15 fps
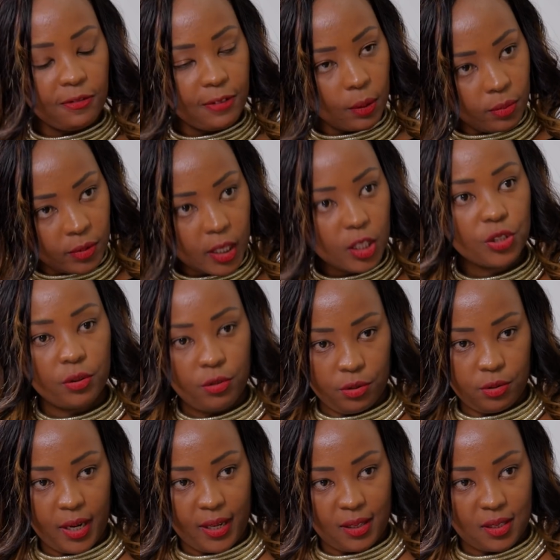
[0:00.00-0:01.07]
foundation
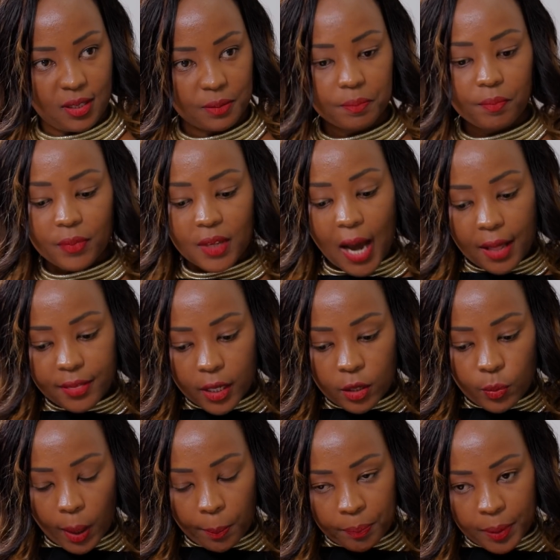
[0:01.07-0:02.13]
you laid. And then
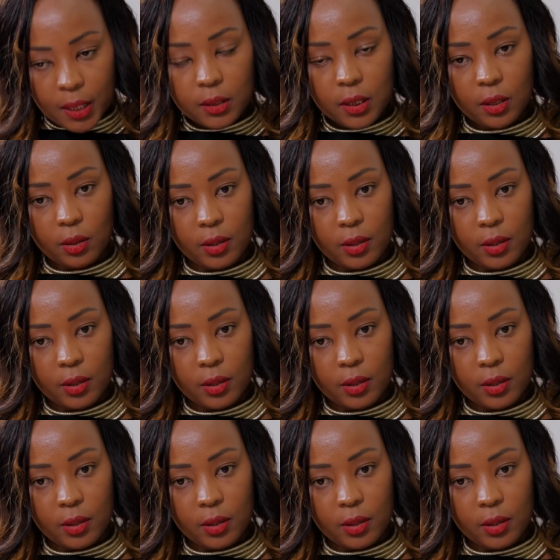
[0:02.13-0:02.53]
we are building